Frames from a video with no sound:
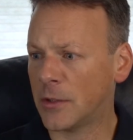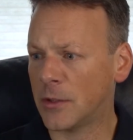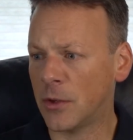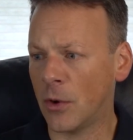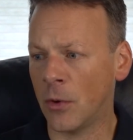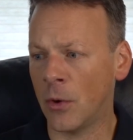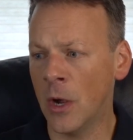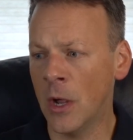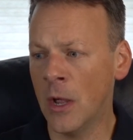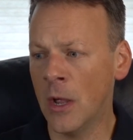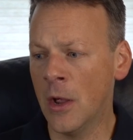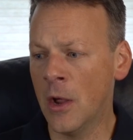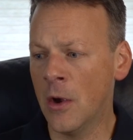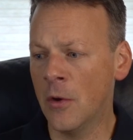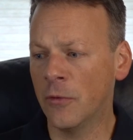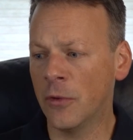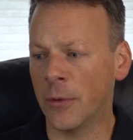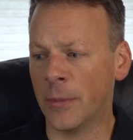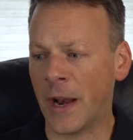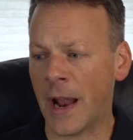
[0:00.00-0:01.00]
So
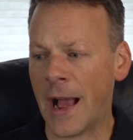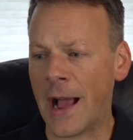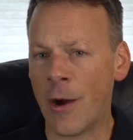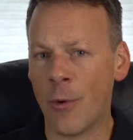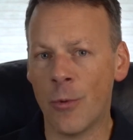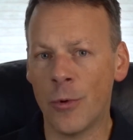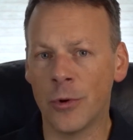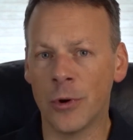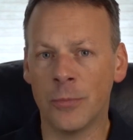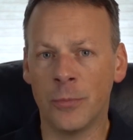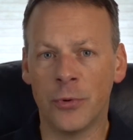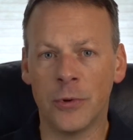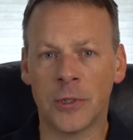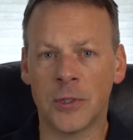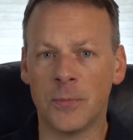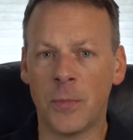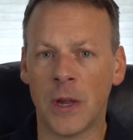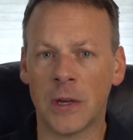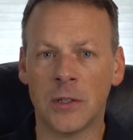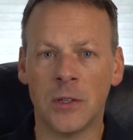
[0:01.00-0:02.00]
from an outward
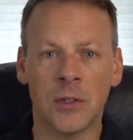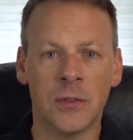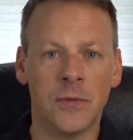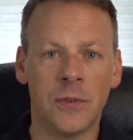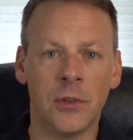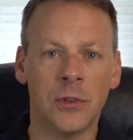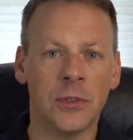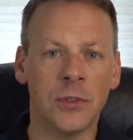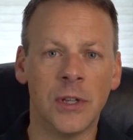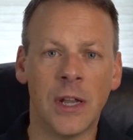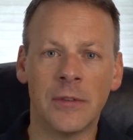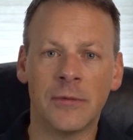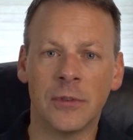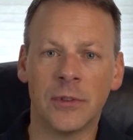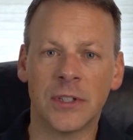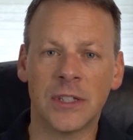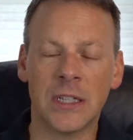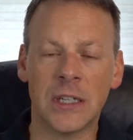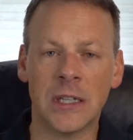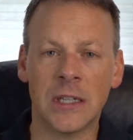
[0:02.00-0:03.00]
perspective, you'll never
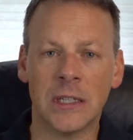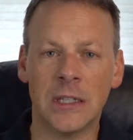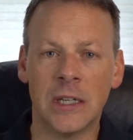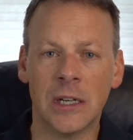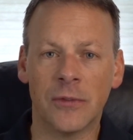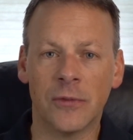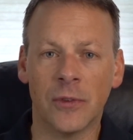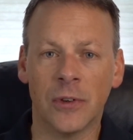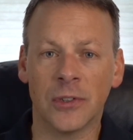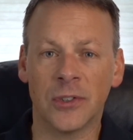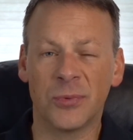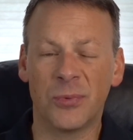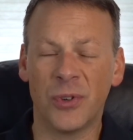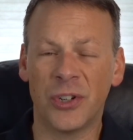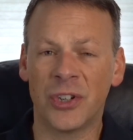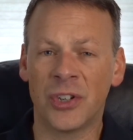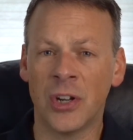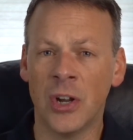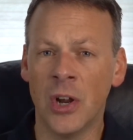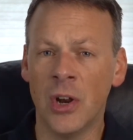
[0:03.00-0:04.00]
see the difference,
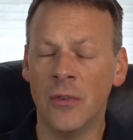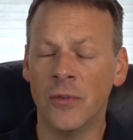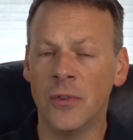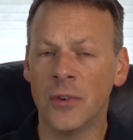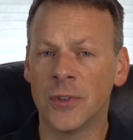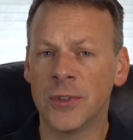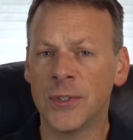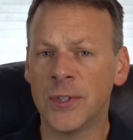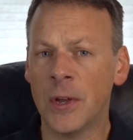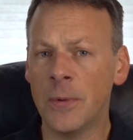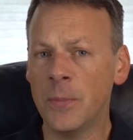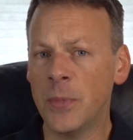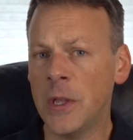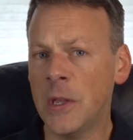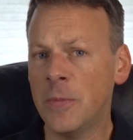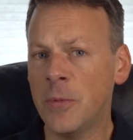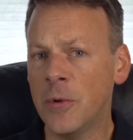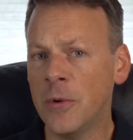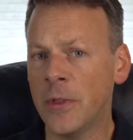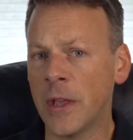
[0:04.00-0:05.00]
which for some
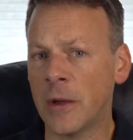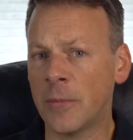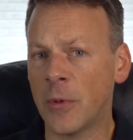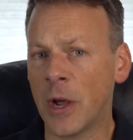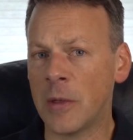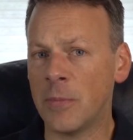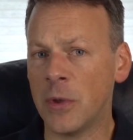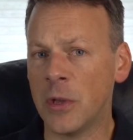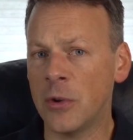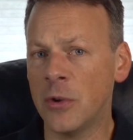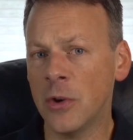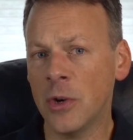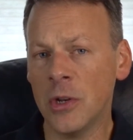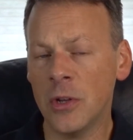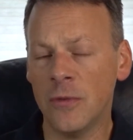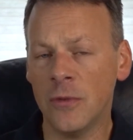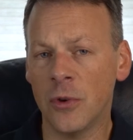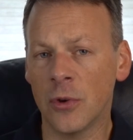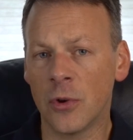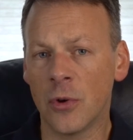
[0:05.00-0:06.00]
people that might be good
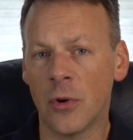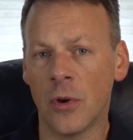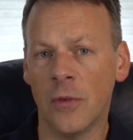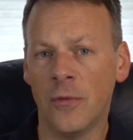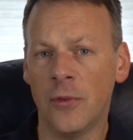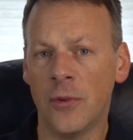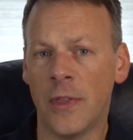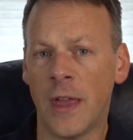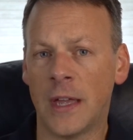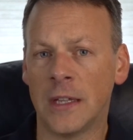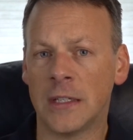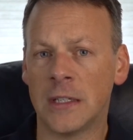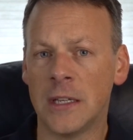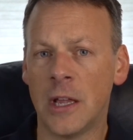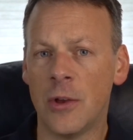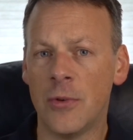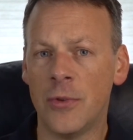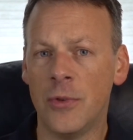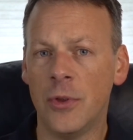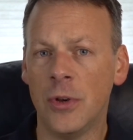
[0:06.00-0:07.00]
if you're going for that
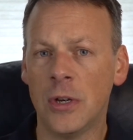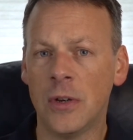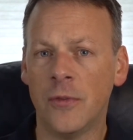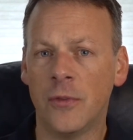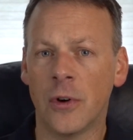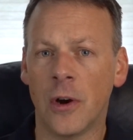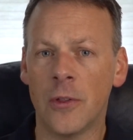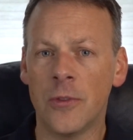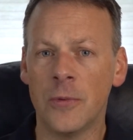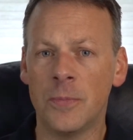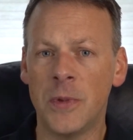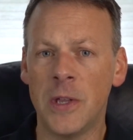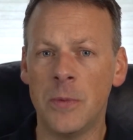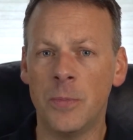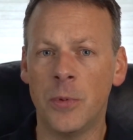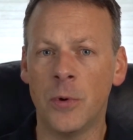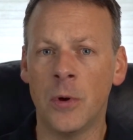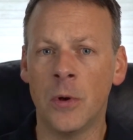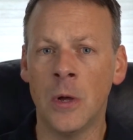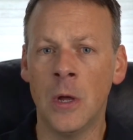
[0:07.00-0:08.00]
stealth look. For other
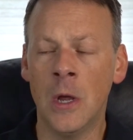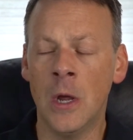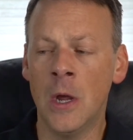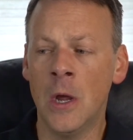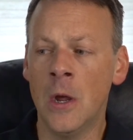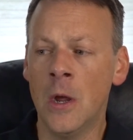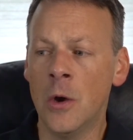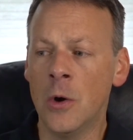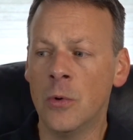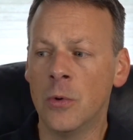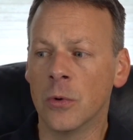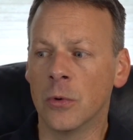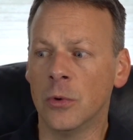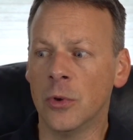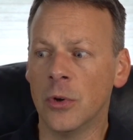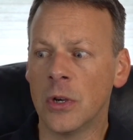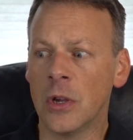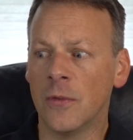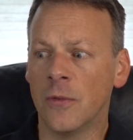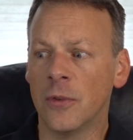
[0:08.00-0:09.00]
people who are
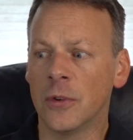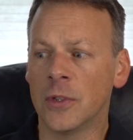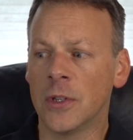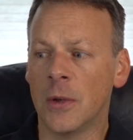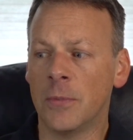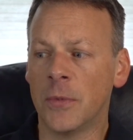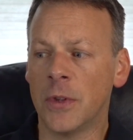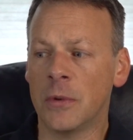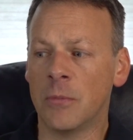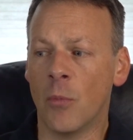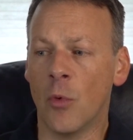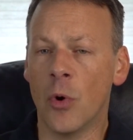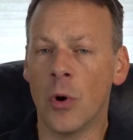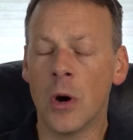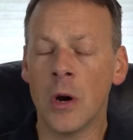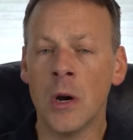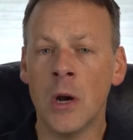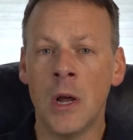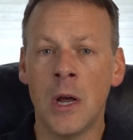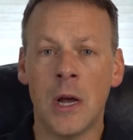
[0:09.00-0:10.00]
looking for something
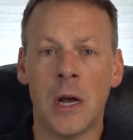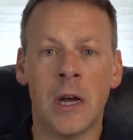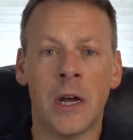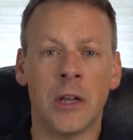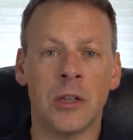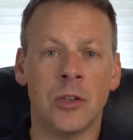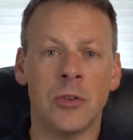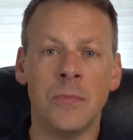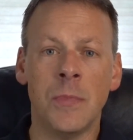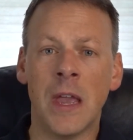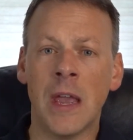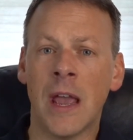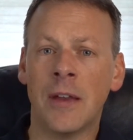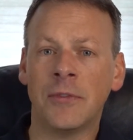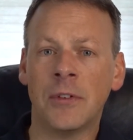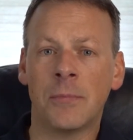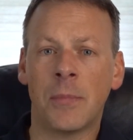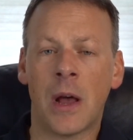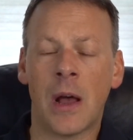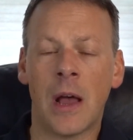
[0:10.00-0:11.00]
more, uh, you may have
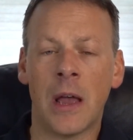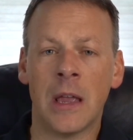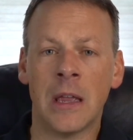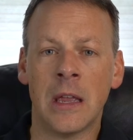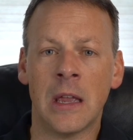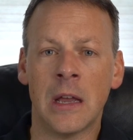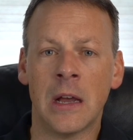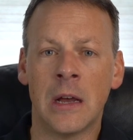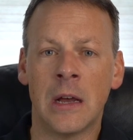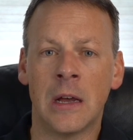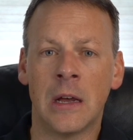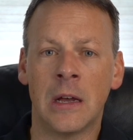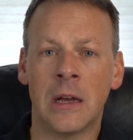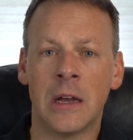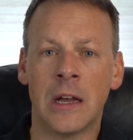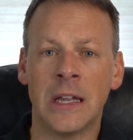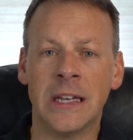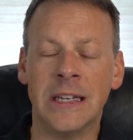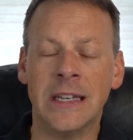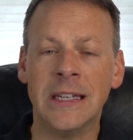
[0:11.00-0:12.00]
to buy uh,
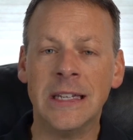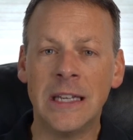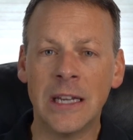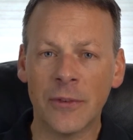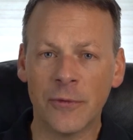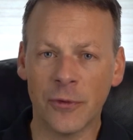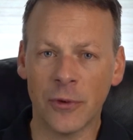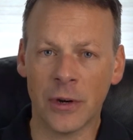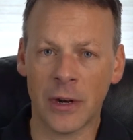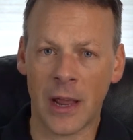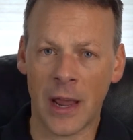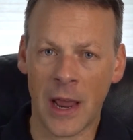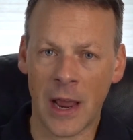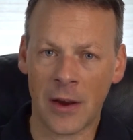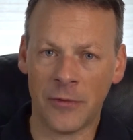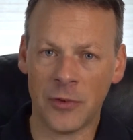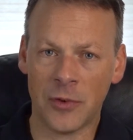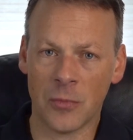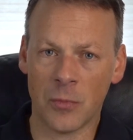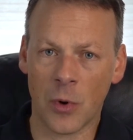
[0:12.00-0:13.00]
a different
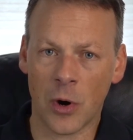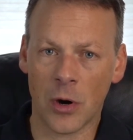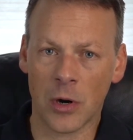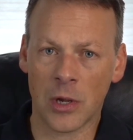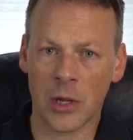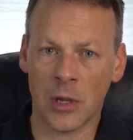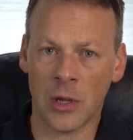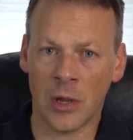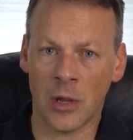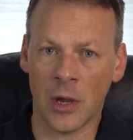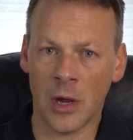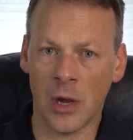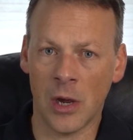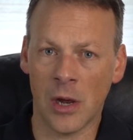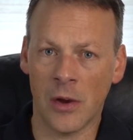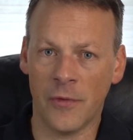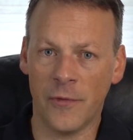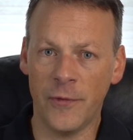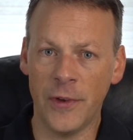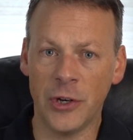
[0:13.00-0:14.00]
aftermarket
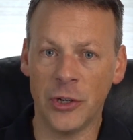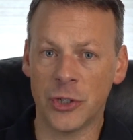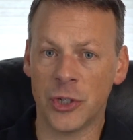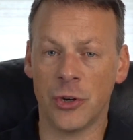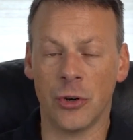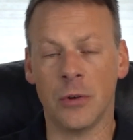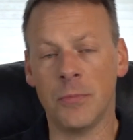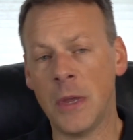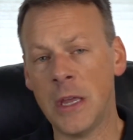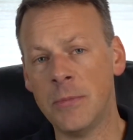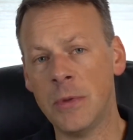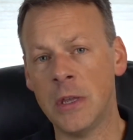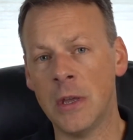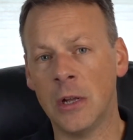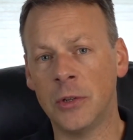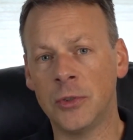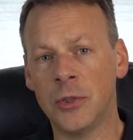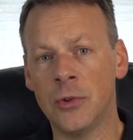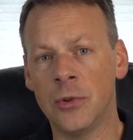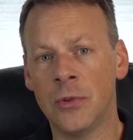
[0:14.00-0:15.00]
uh, finisher. And maybe
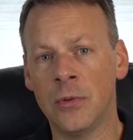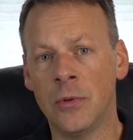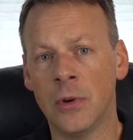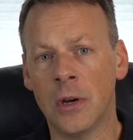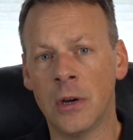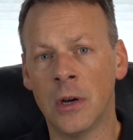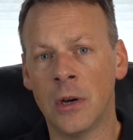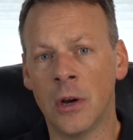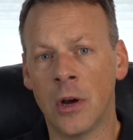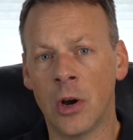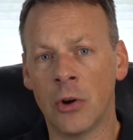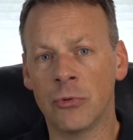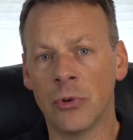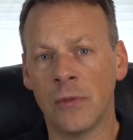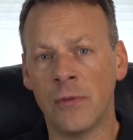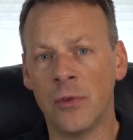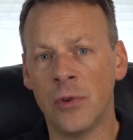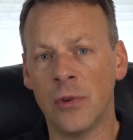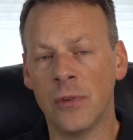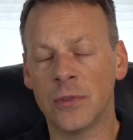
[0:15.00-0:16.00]
I'll do a, a
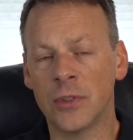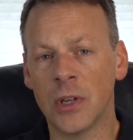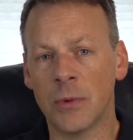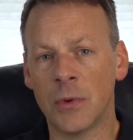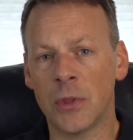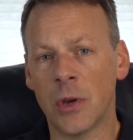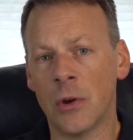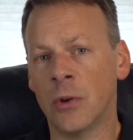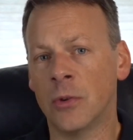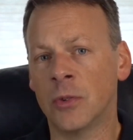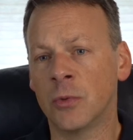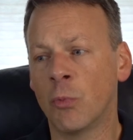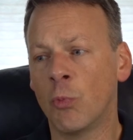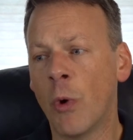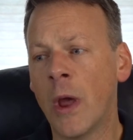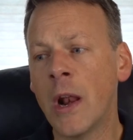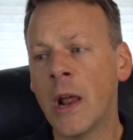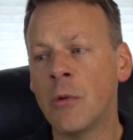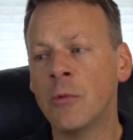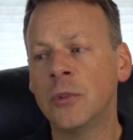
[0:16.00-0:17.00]
review of some of those.
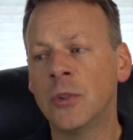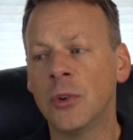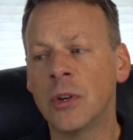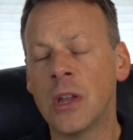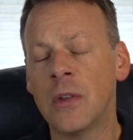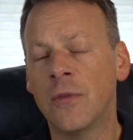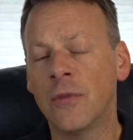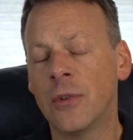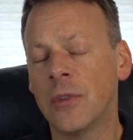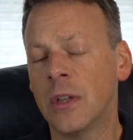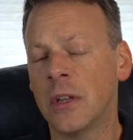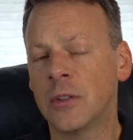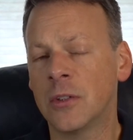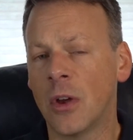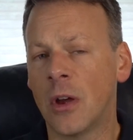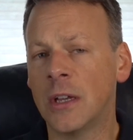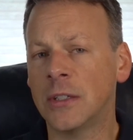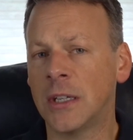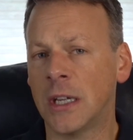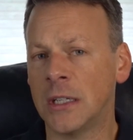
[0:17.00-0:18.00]
When I was looking for the
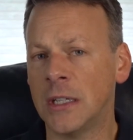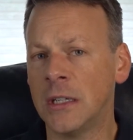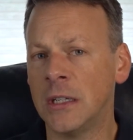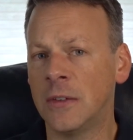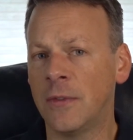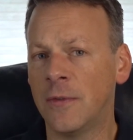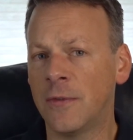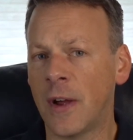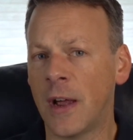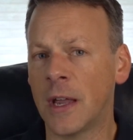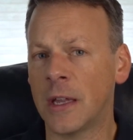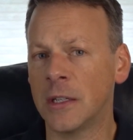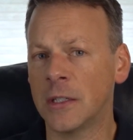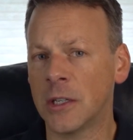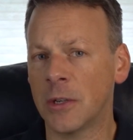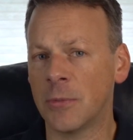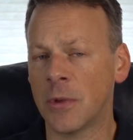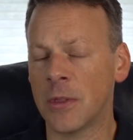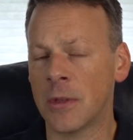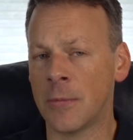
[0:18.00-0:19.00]
exhaust, I did find
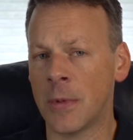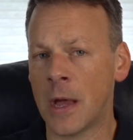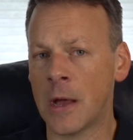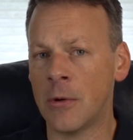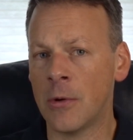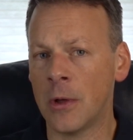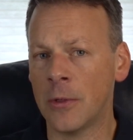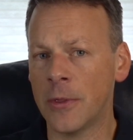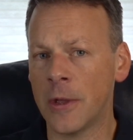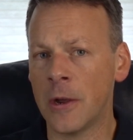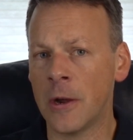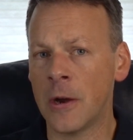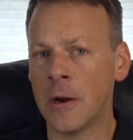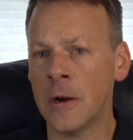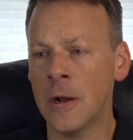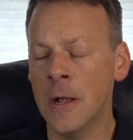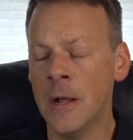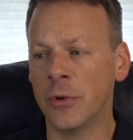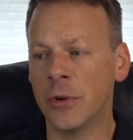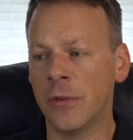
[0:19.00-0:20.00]
some of them out
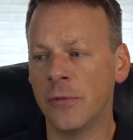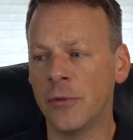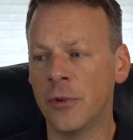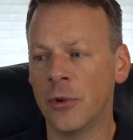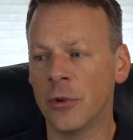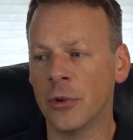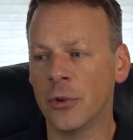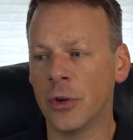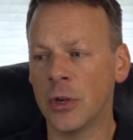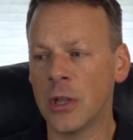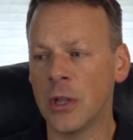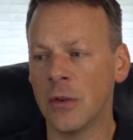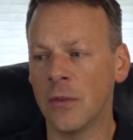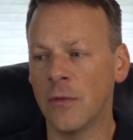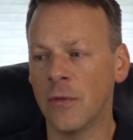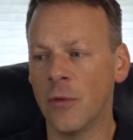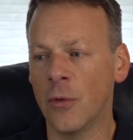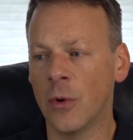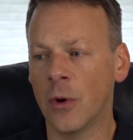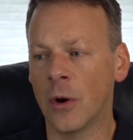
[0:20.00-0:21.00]
there, but if you're looking
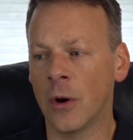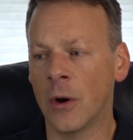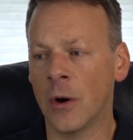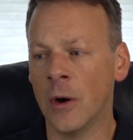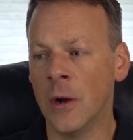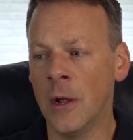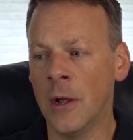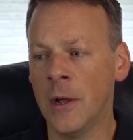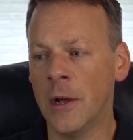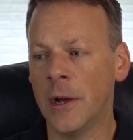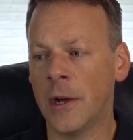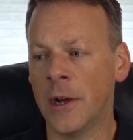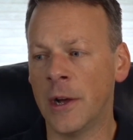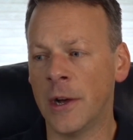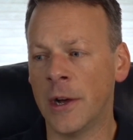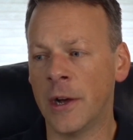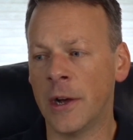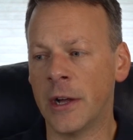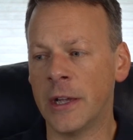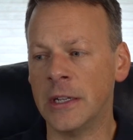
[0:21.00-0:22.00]
for
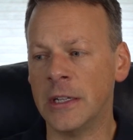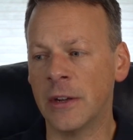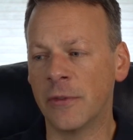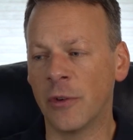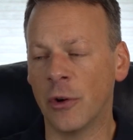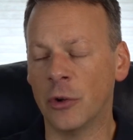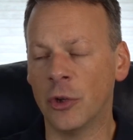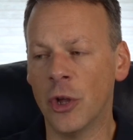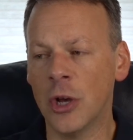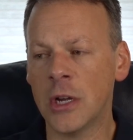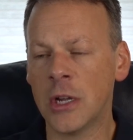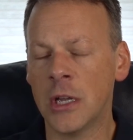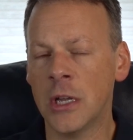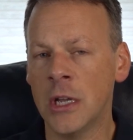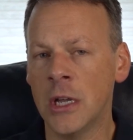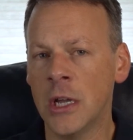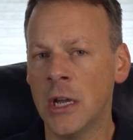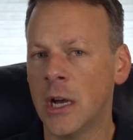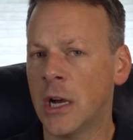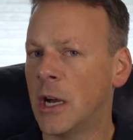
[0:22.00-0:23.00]
uh, a different look,
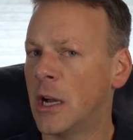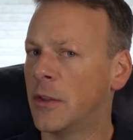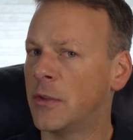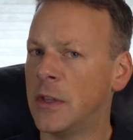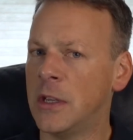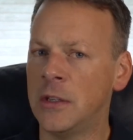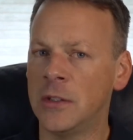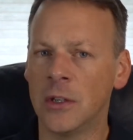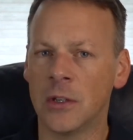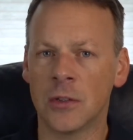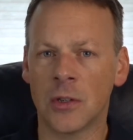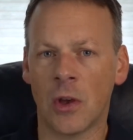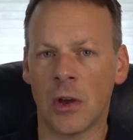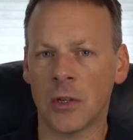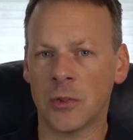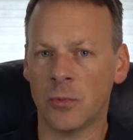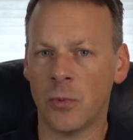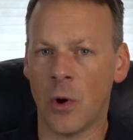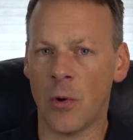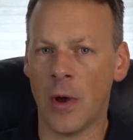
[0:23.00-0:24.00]
uh, these
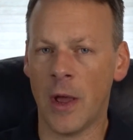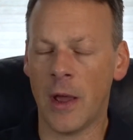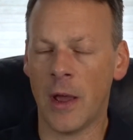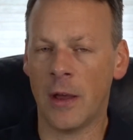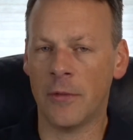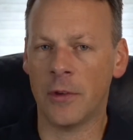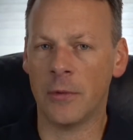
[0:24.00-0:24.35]
exhausts won't have